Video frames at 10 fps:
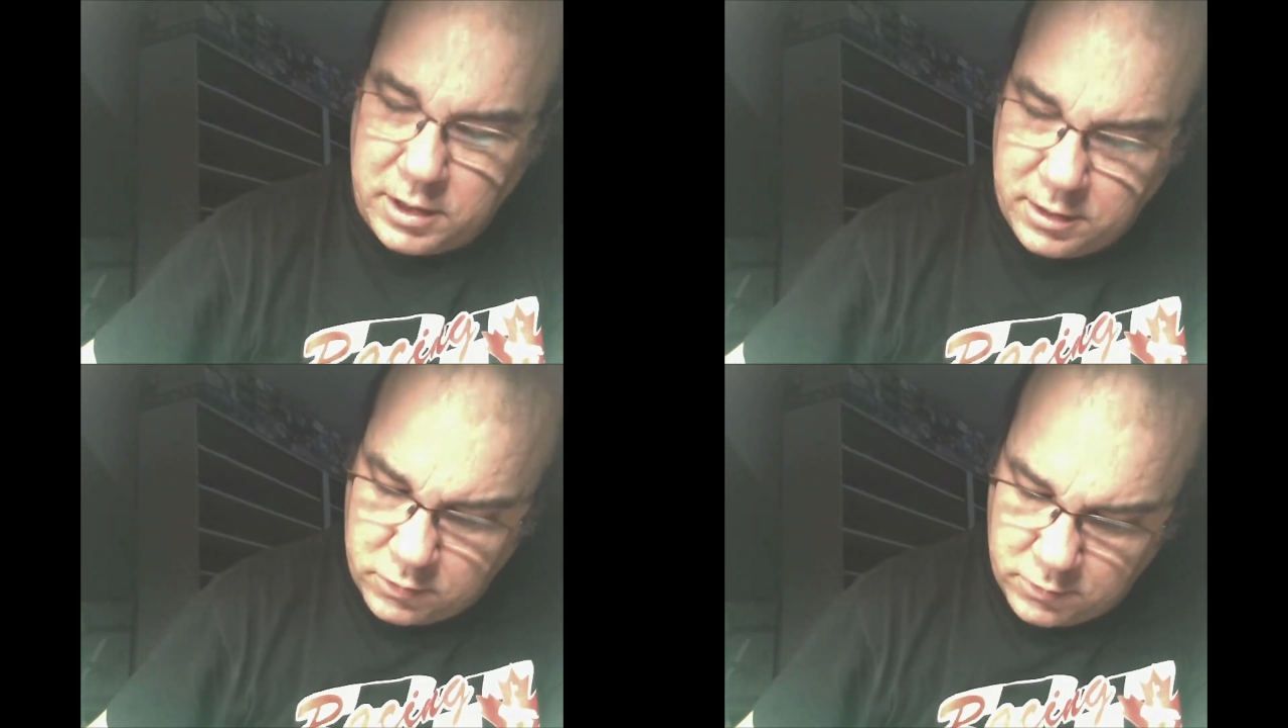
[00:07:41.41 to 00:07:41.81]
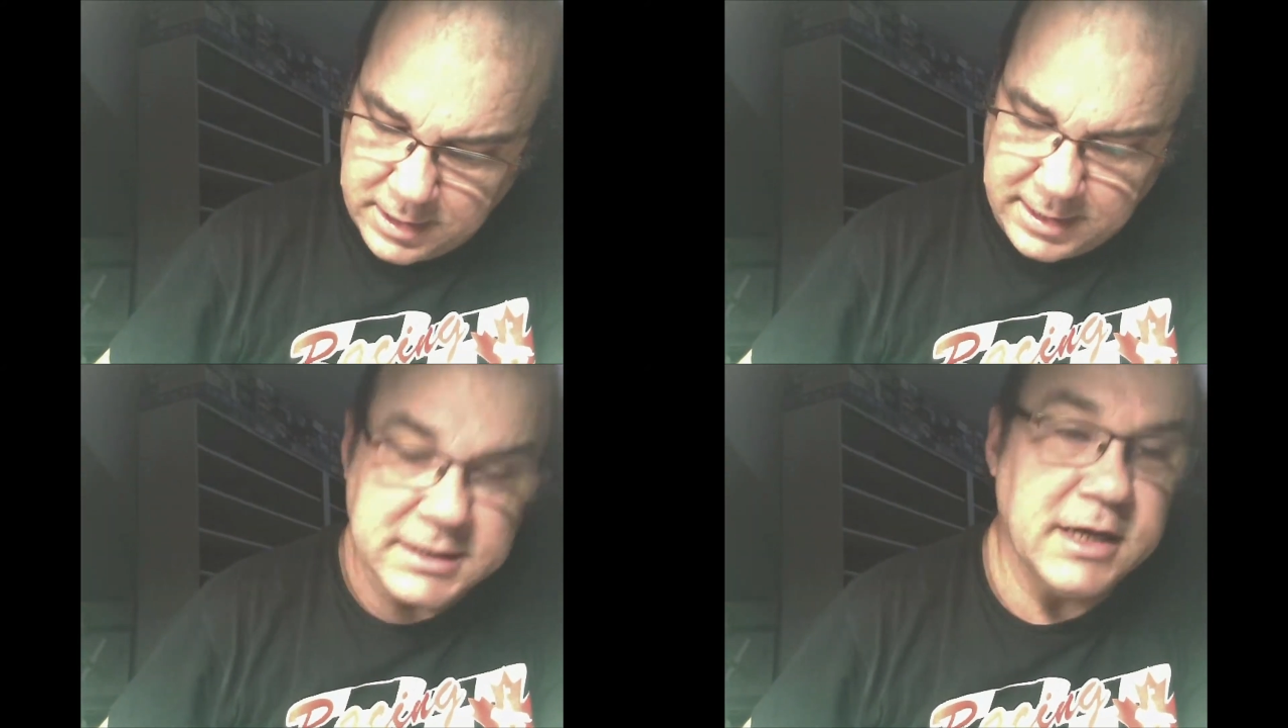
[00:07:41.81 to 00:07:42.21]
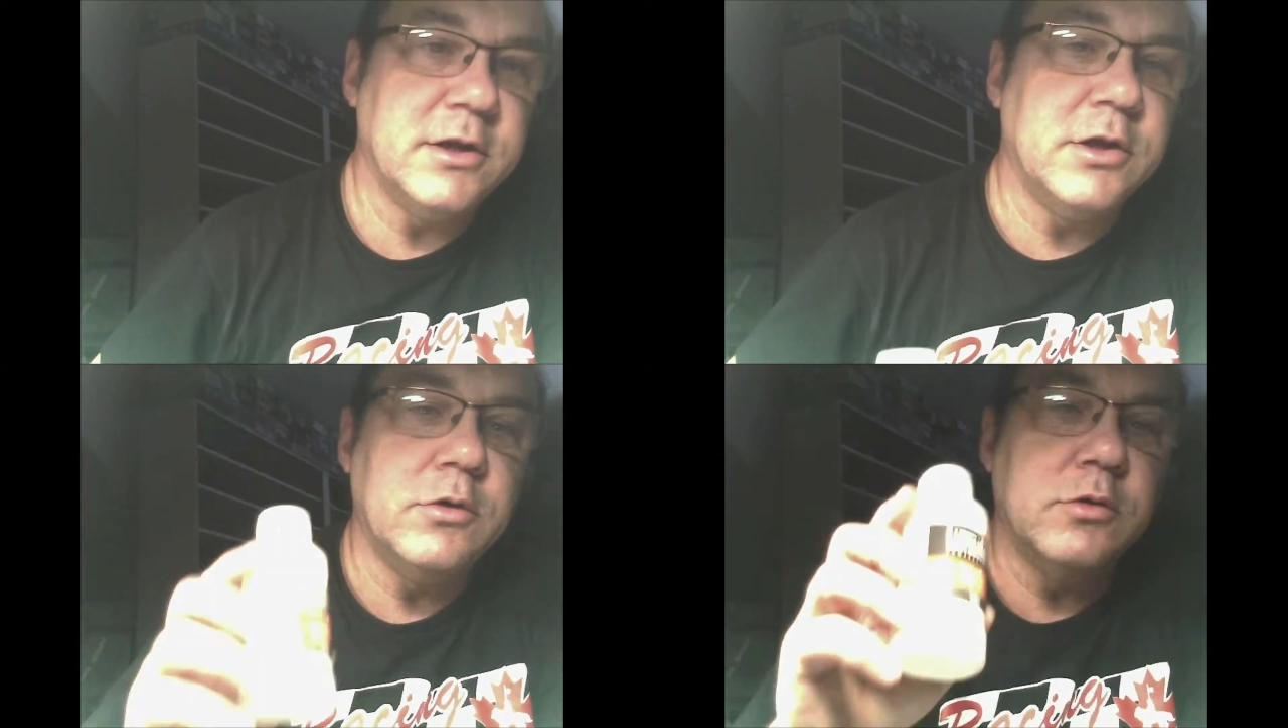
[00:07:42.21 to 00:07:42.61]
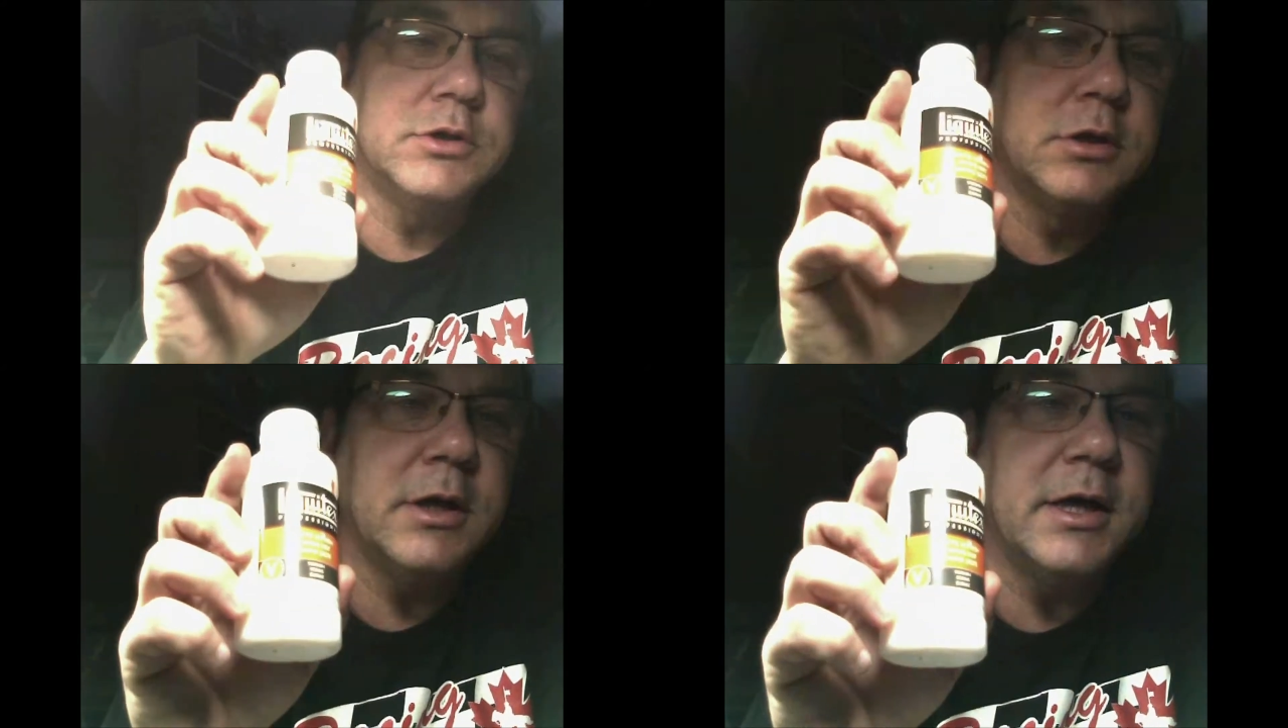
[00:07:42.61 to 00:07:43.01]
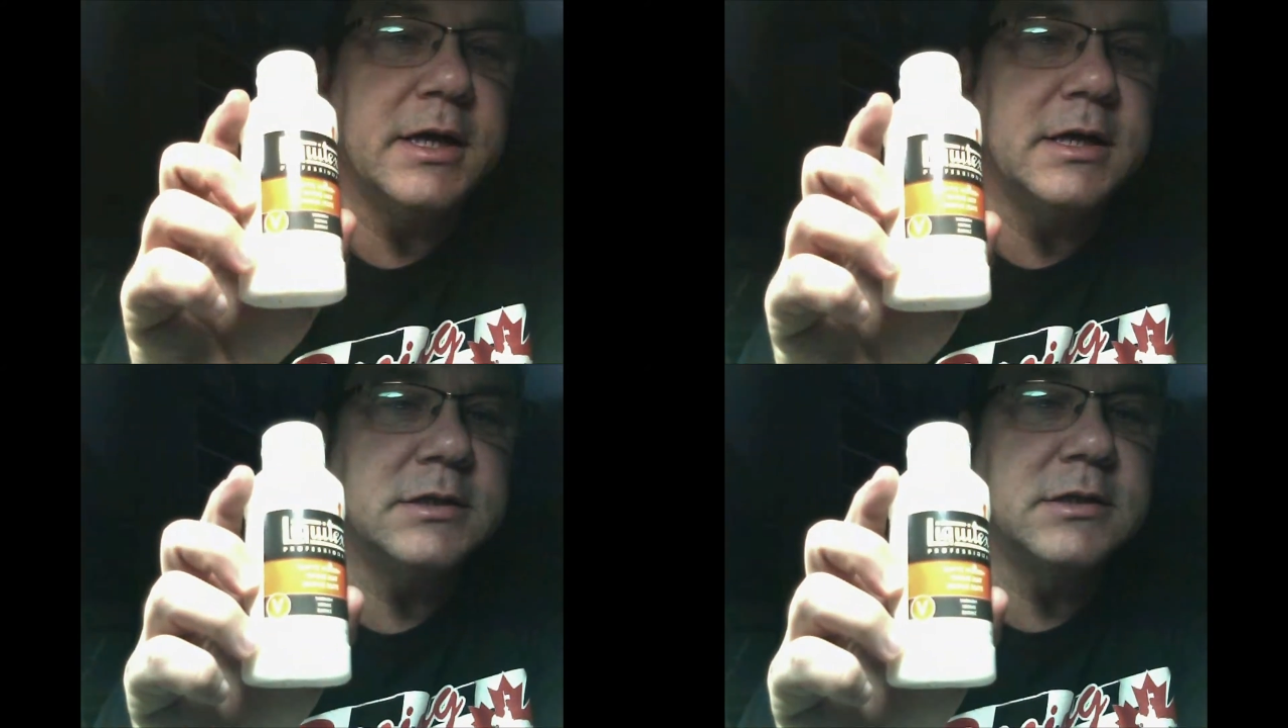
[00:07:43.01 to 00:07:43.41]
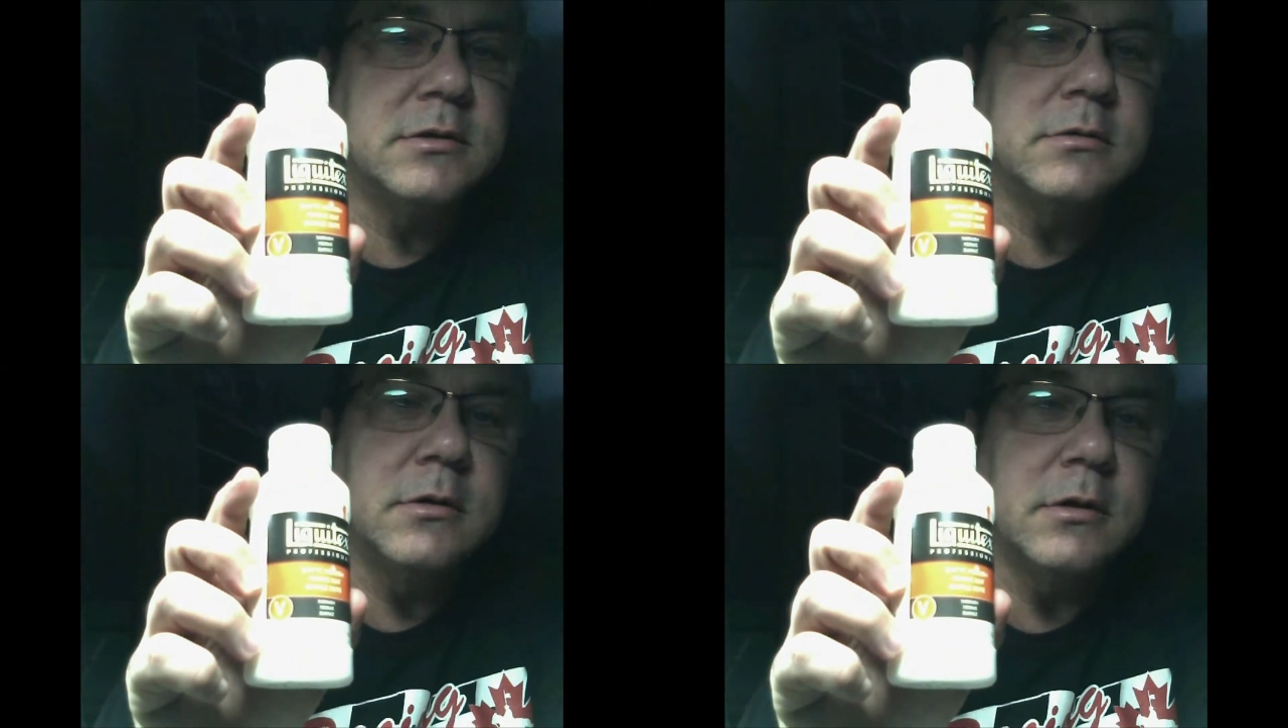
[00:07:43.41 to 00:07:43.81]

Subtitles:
clear coat that I tend to use is